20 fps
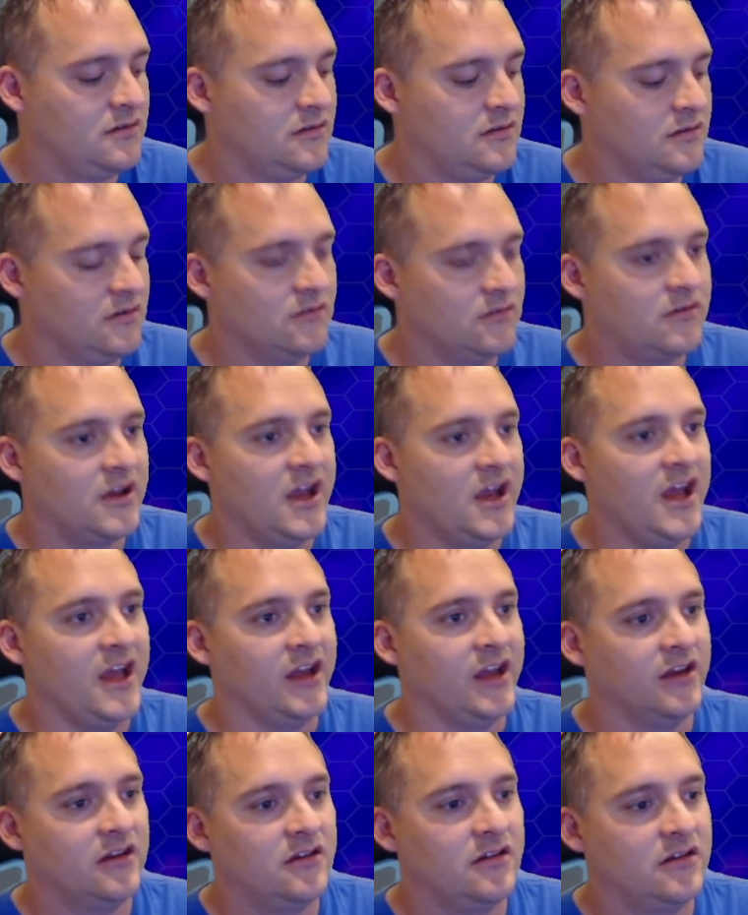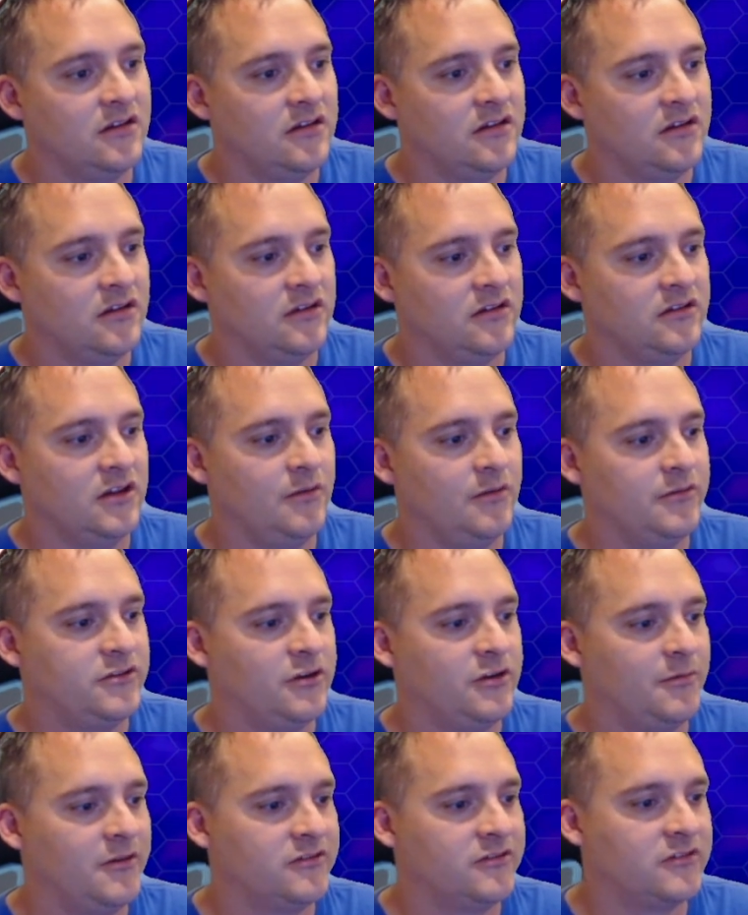Okay. Double
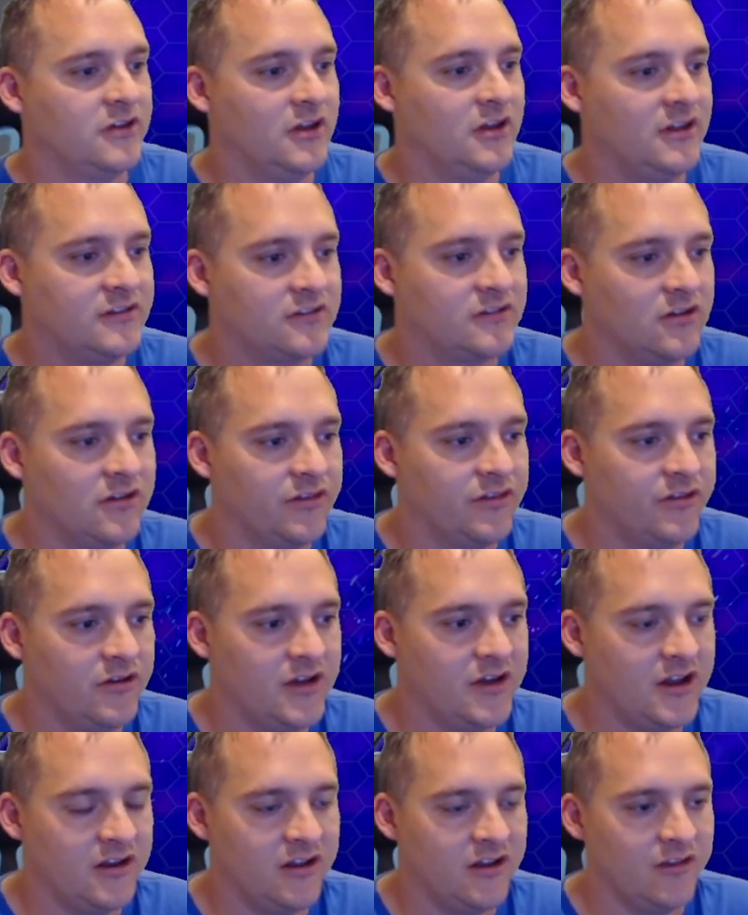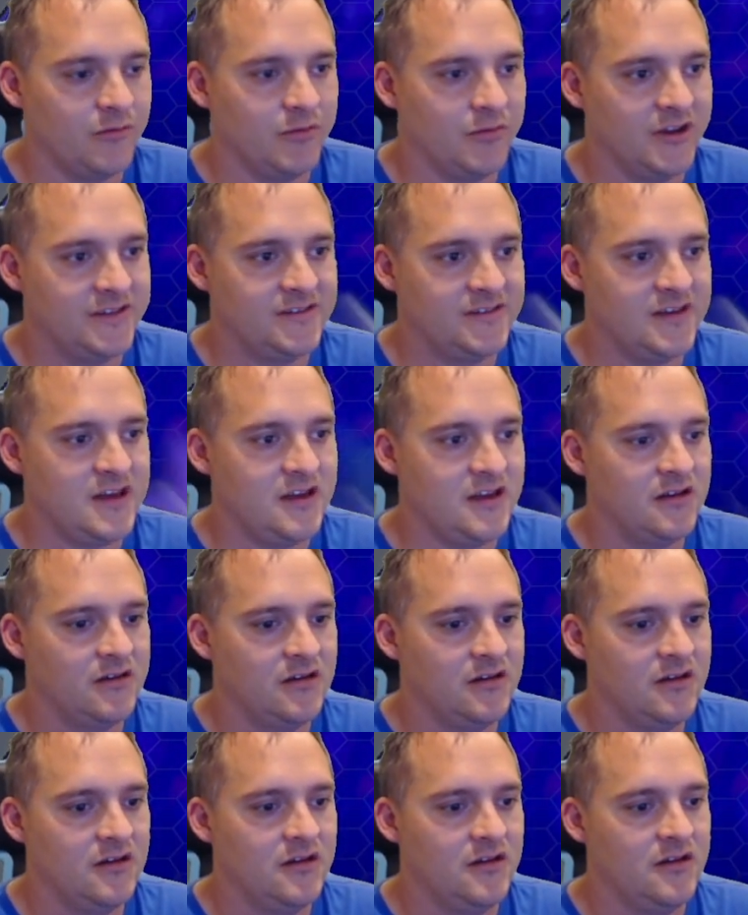Turbo's good. Let's go ahead and throw down another Blissey.
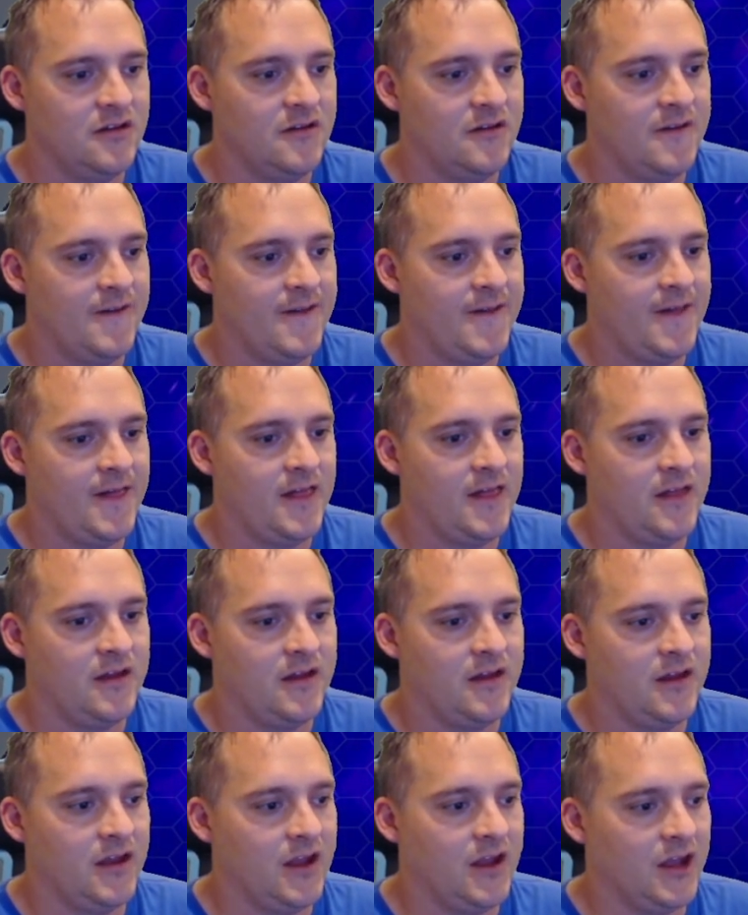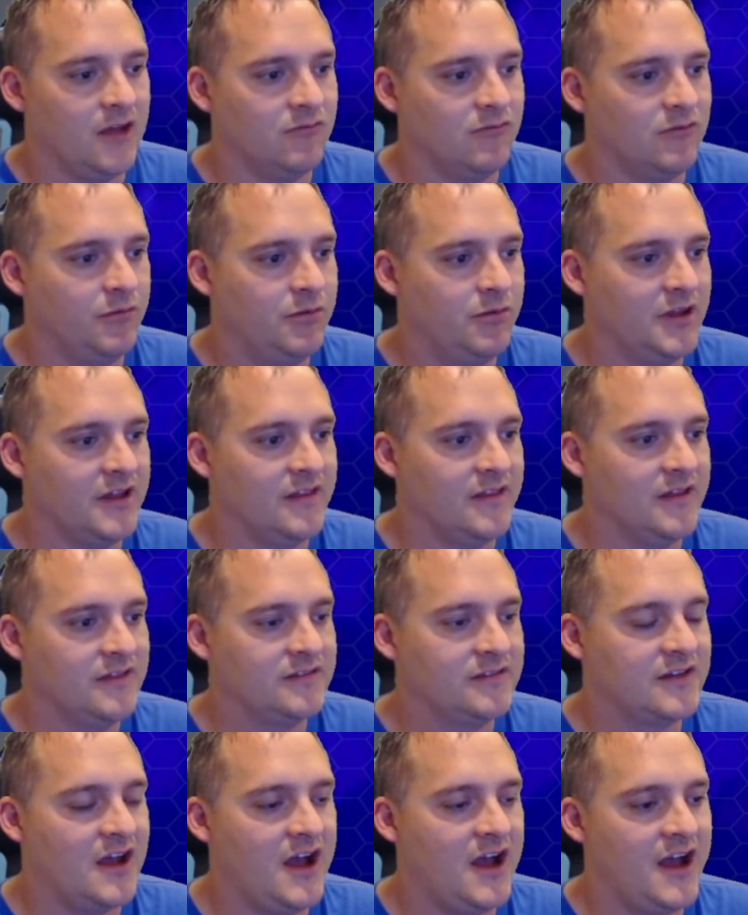And we'll play this
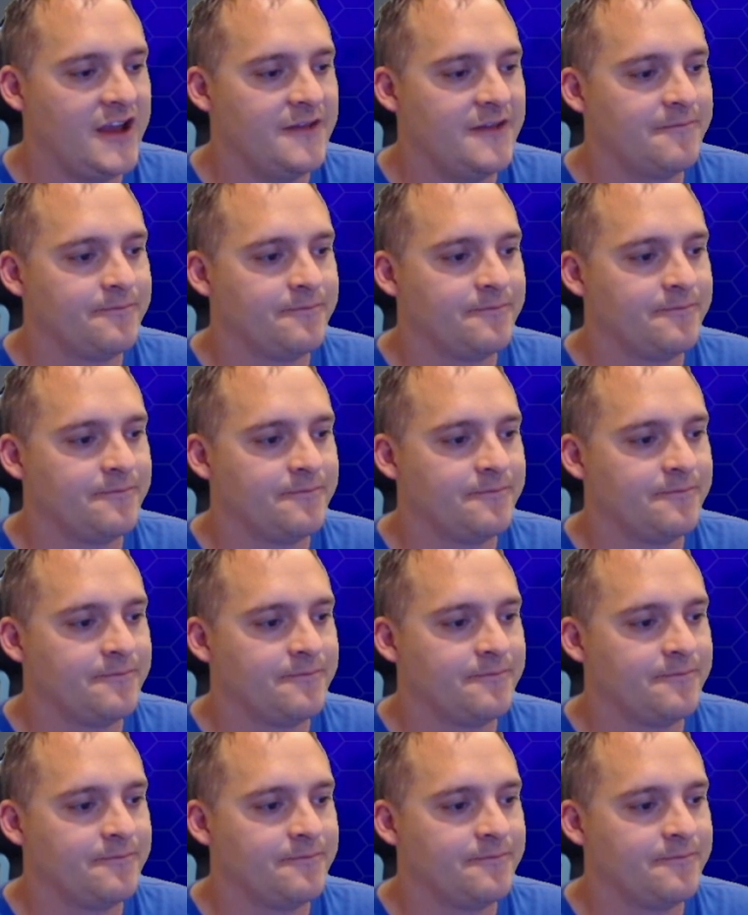guy.